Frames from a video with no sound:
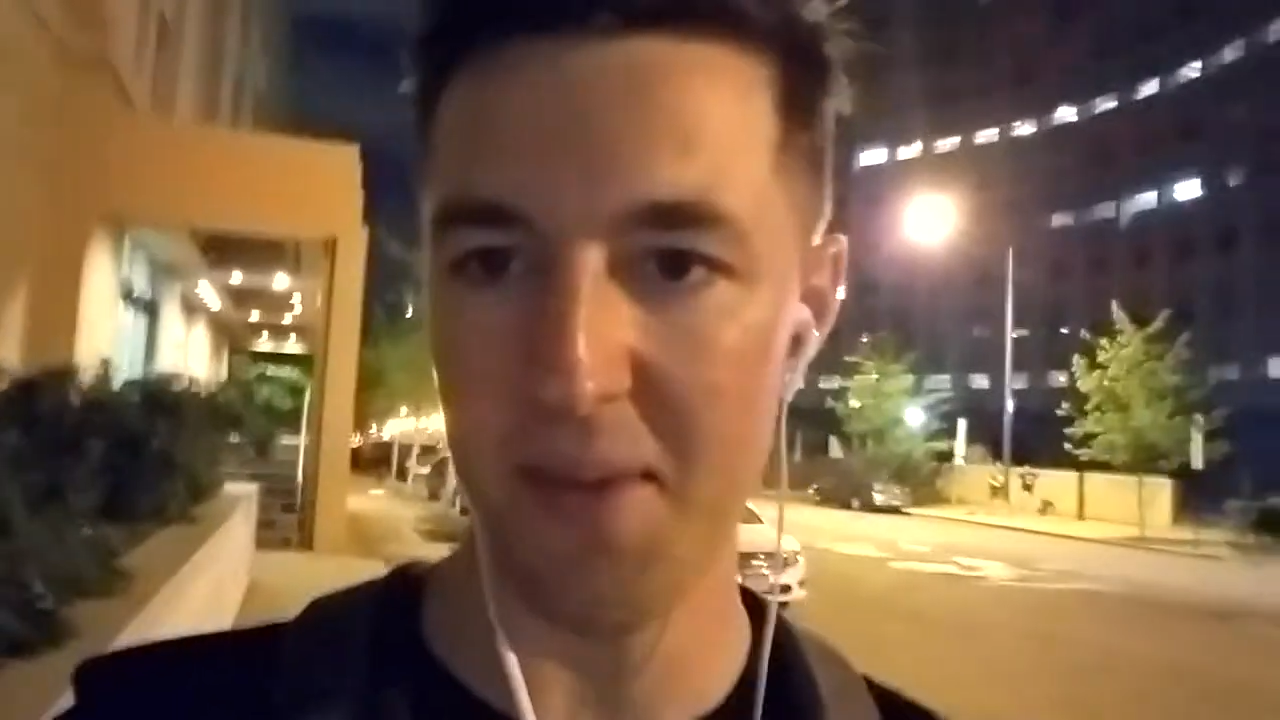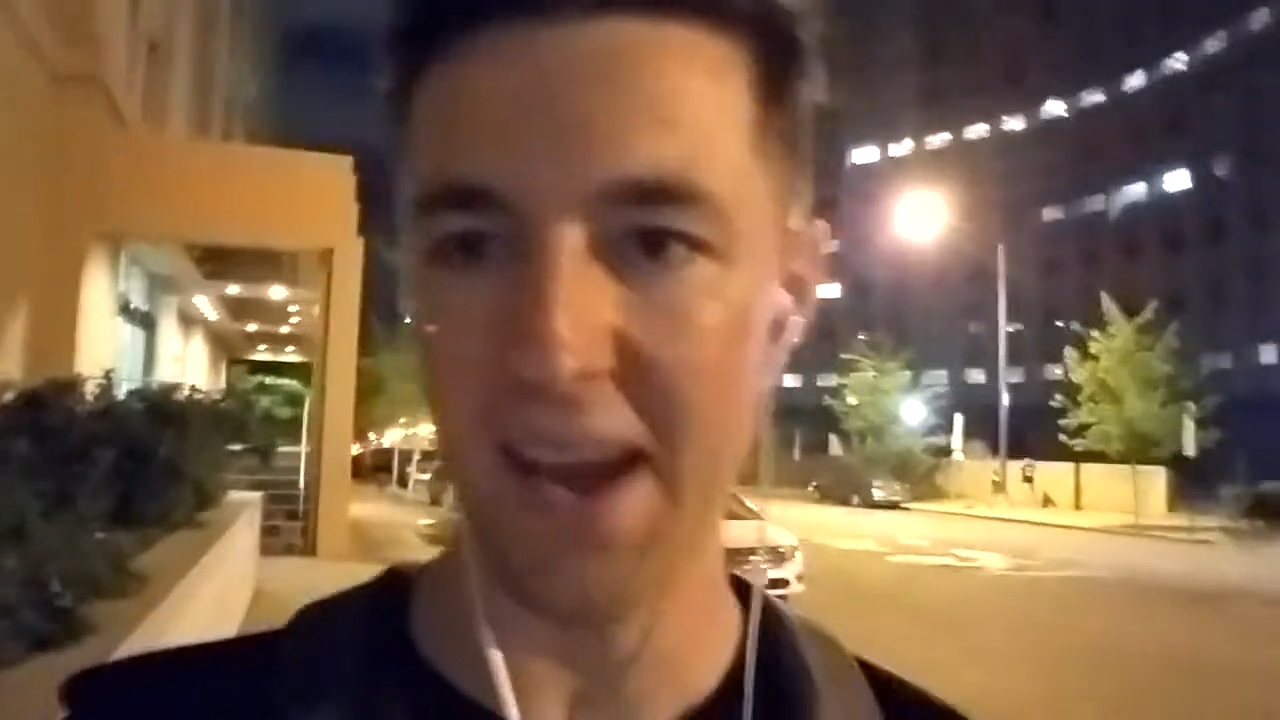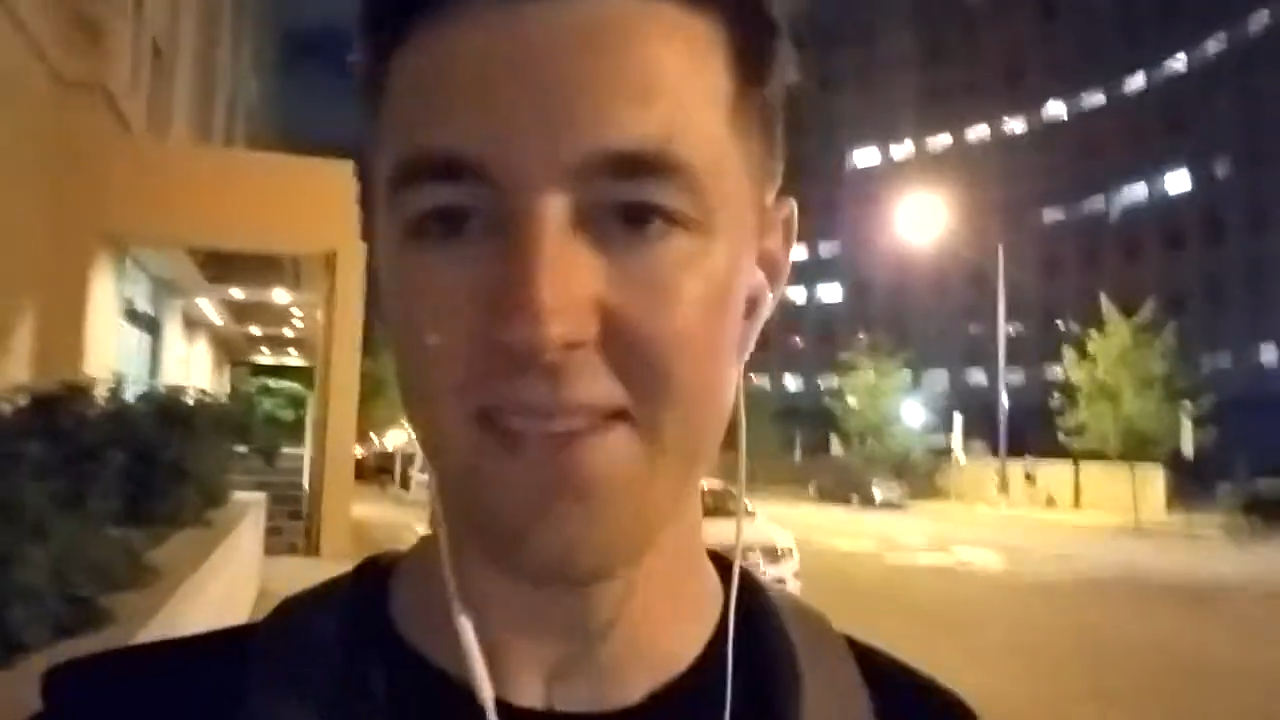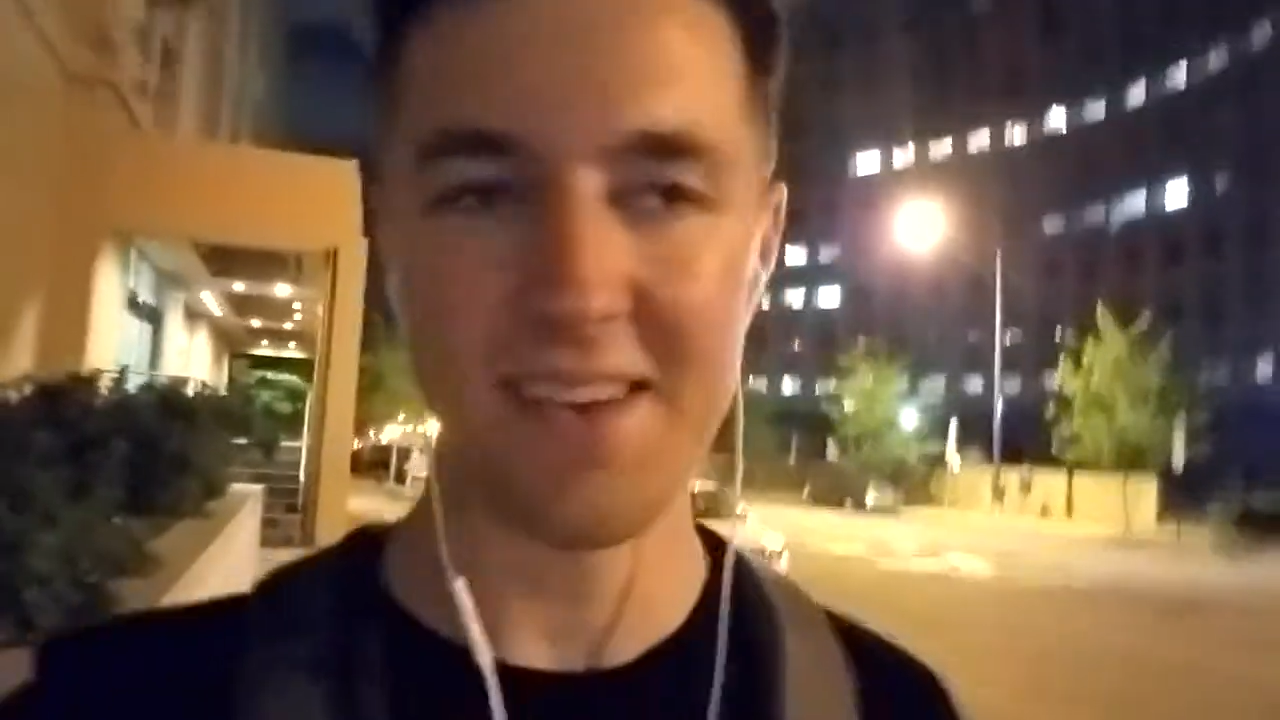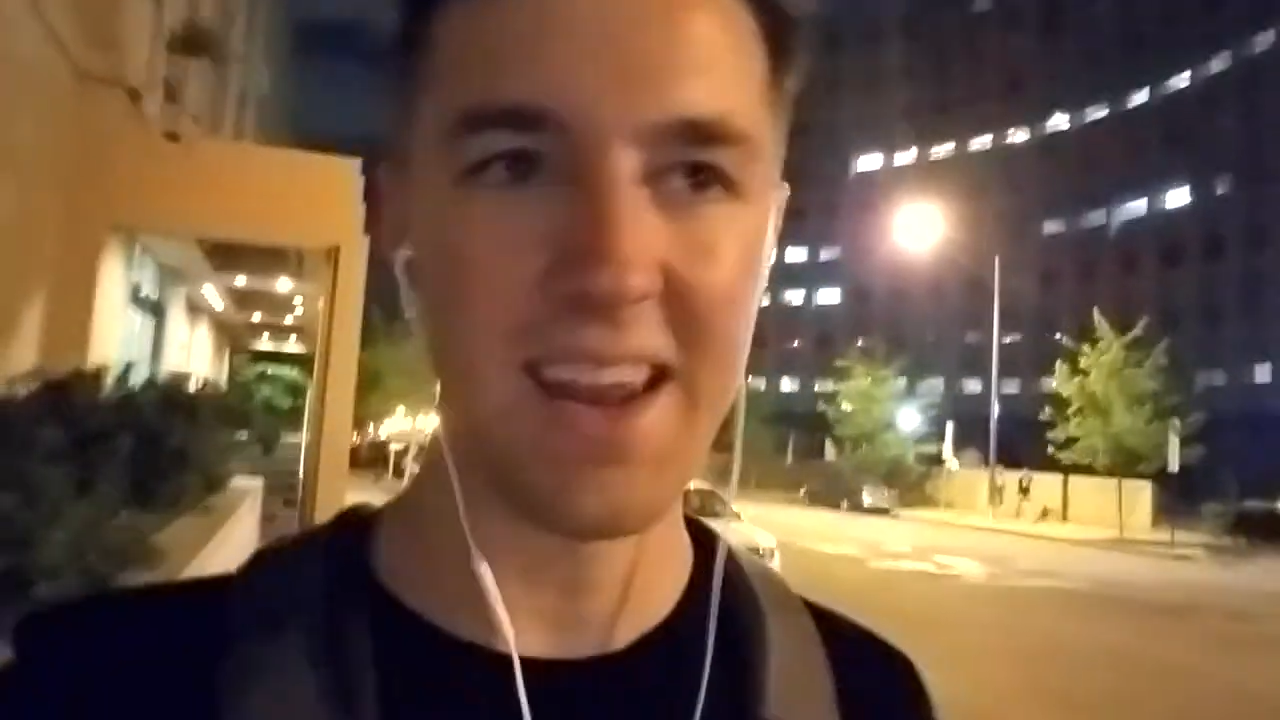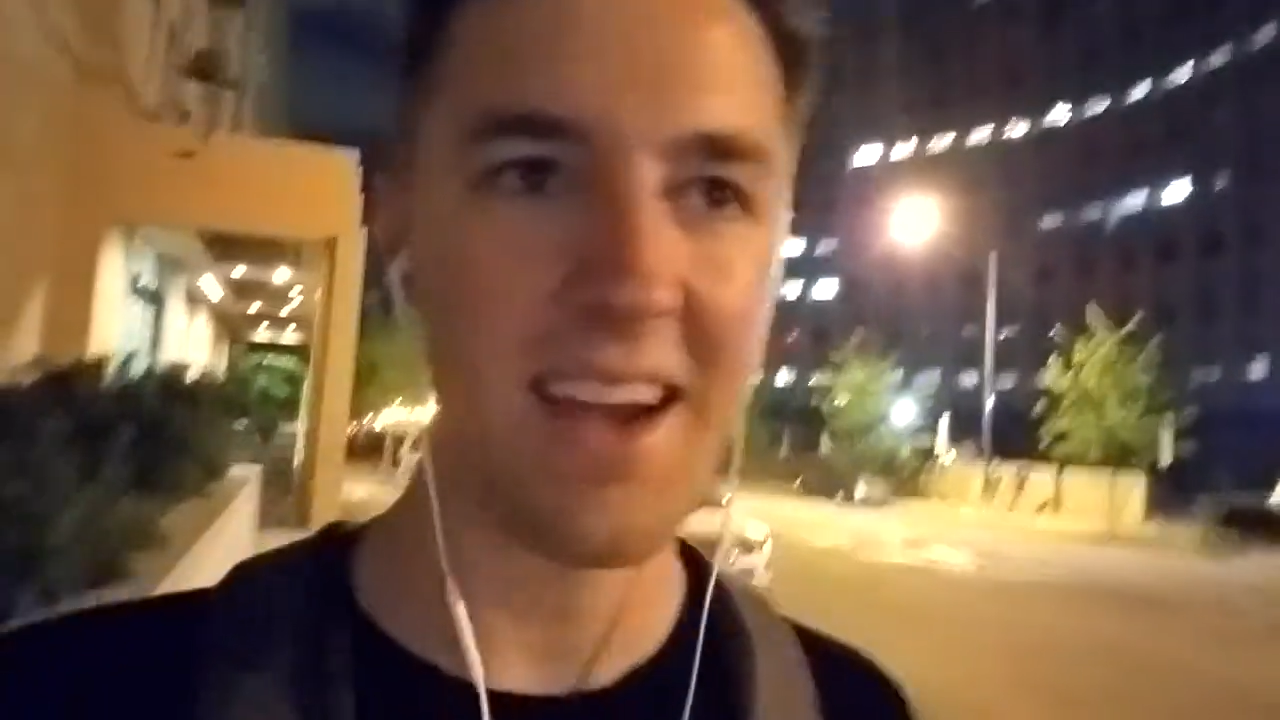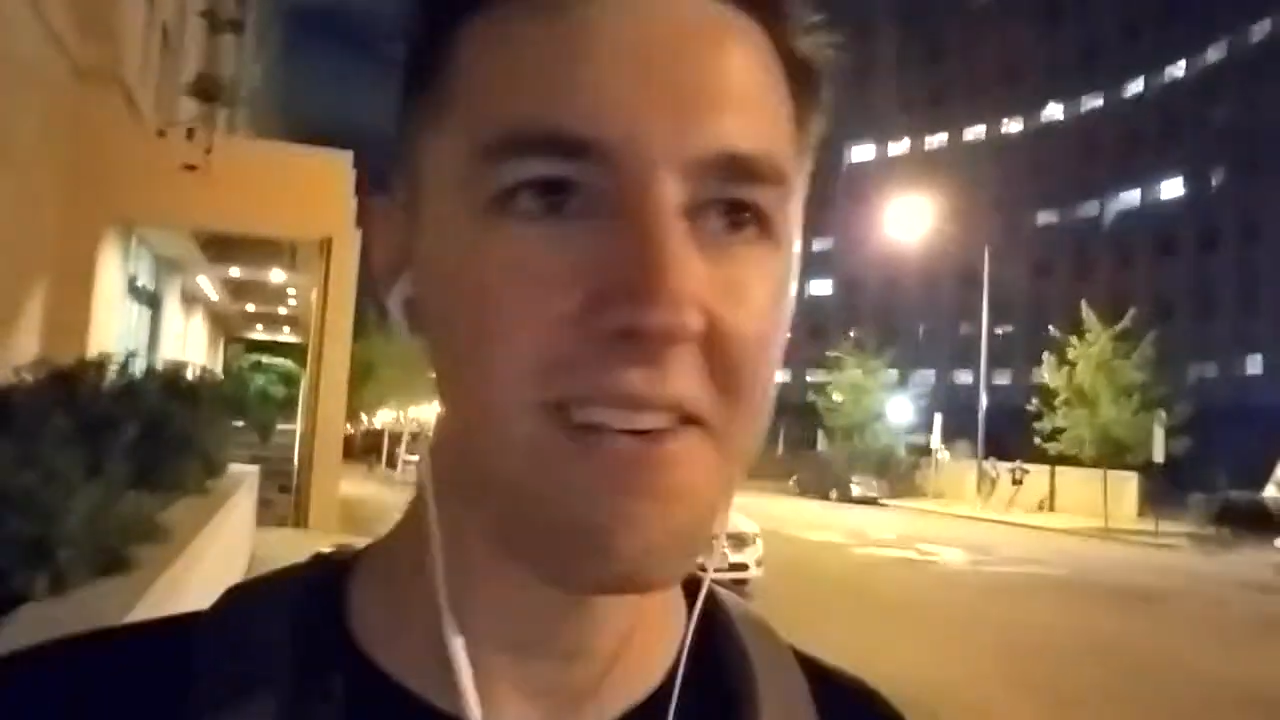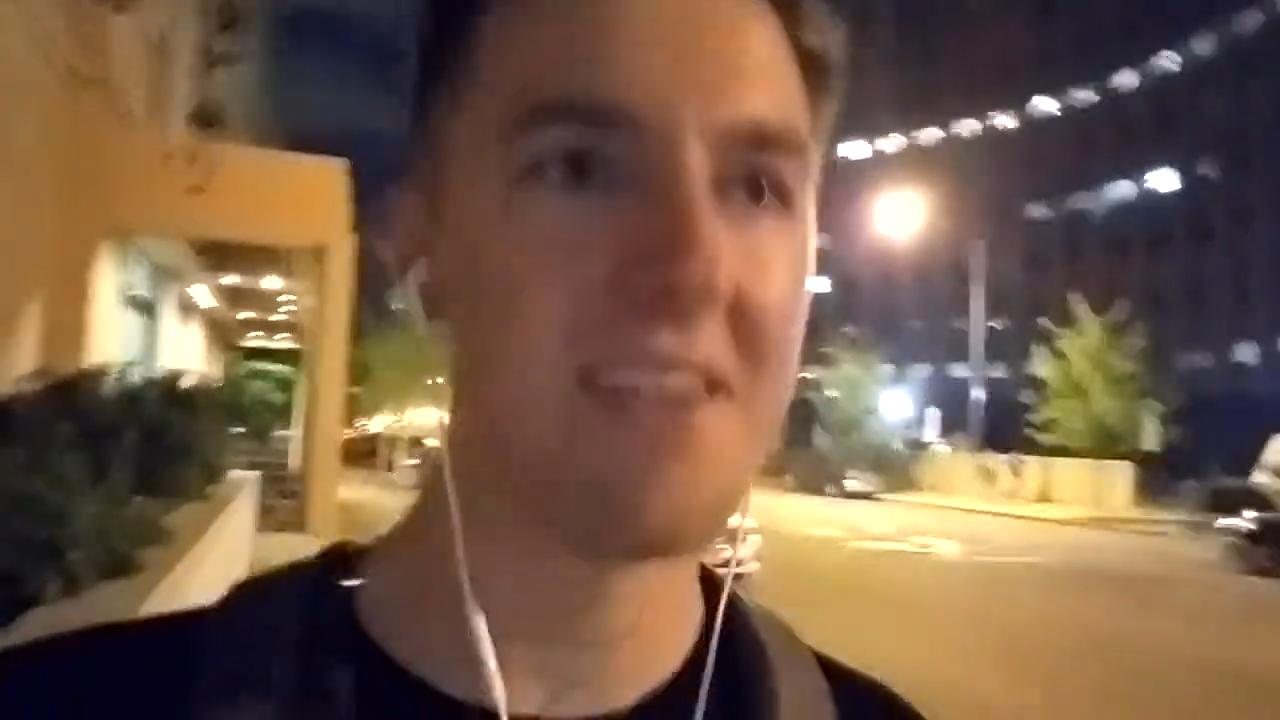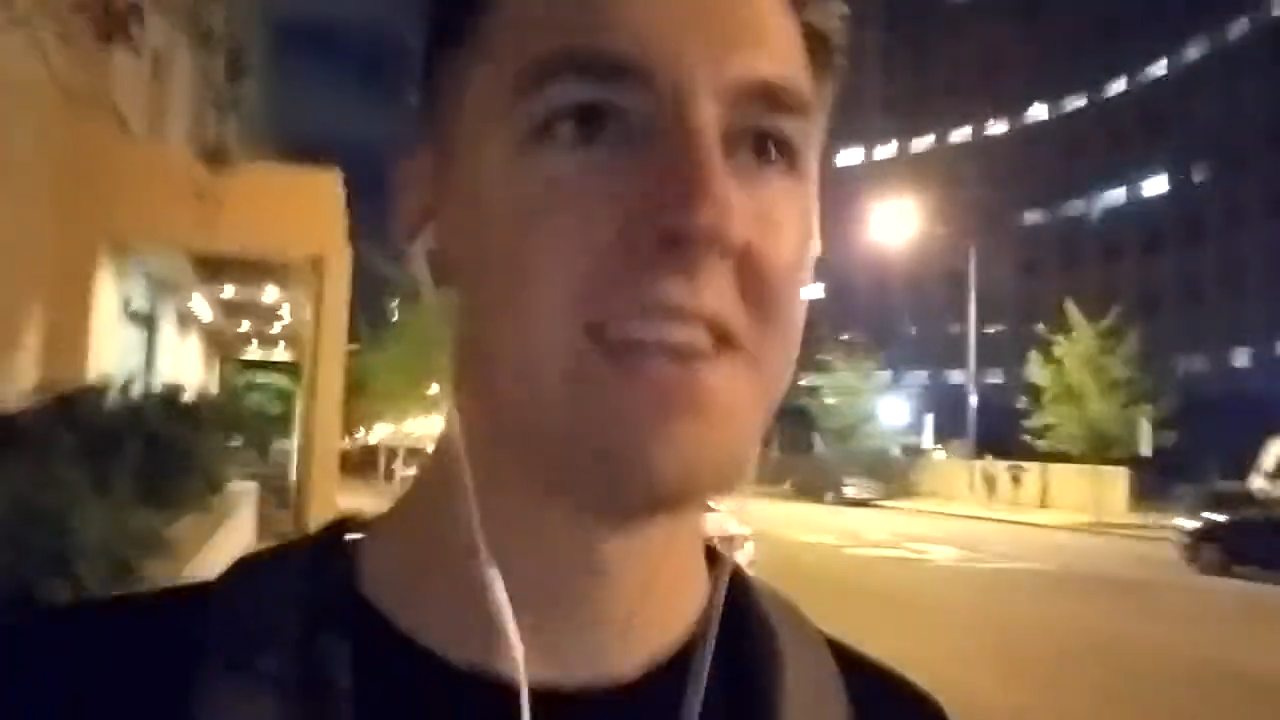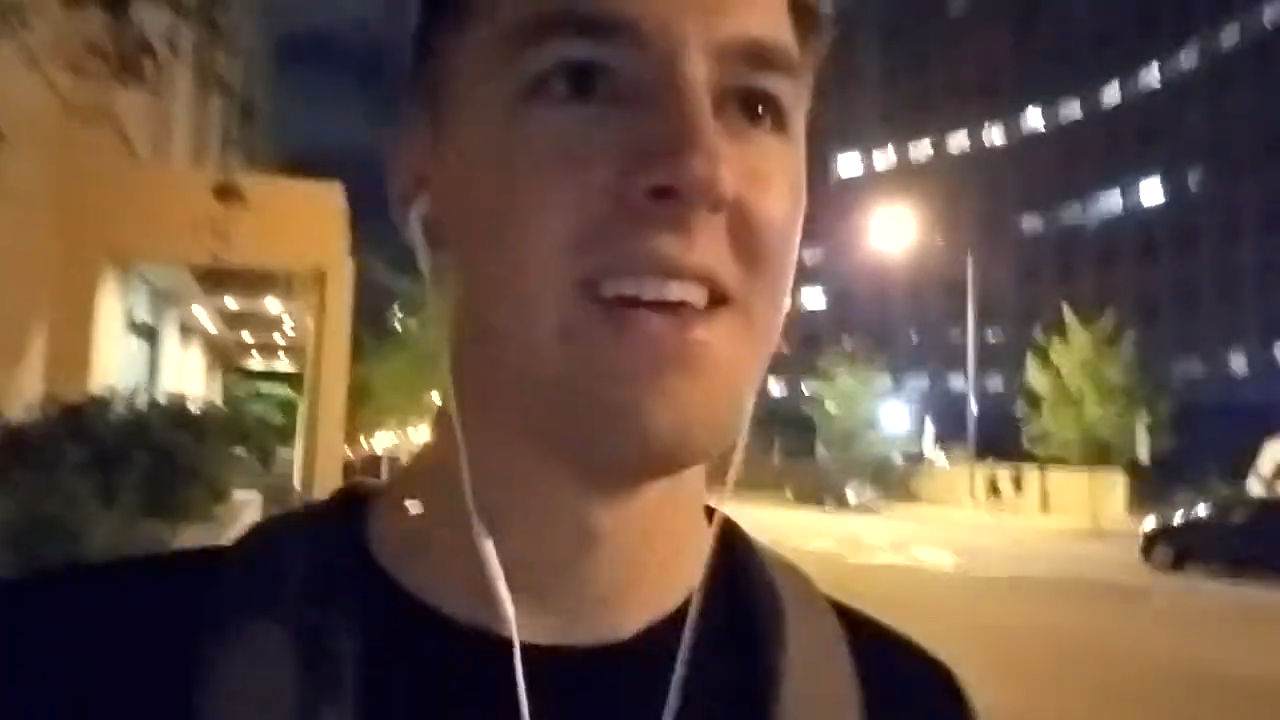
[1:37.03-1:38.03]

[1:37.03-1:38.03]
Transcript: about now